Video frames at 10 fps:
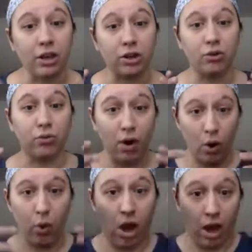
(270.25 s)
I could
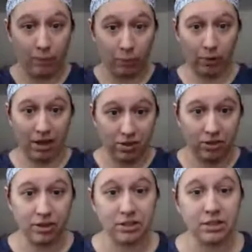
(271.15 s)
grow up
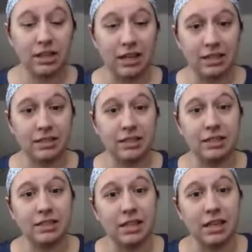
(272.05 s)
with, in the
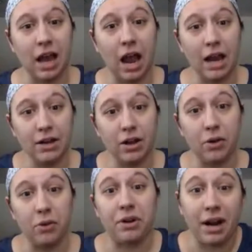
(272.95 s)
sense that I
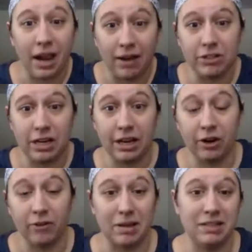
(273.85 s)
know that I have to
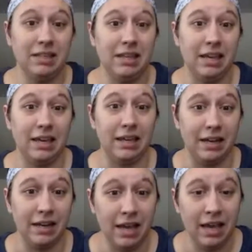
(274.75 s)
take care of my
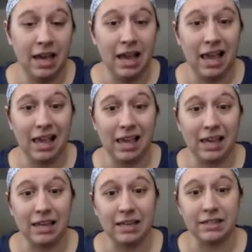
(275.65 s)
skin,
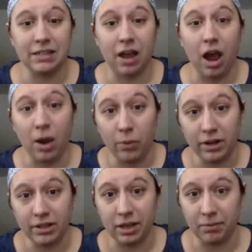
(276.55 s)
and I
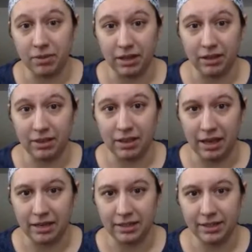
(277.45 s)
wanted something
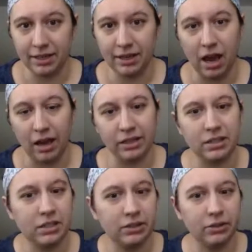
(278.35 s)
that I could
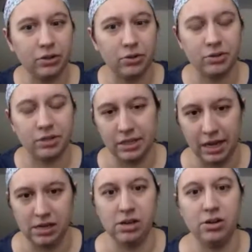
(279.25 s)
still use in
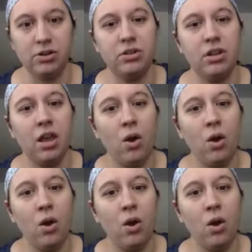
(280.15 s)
10 years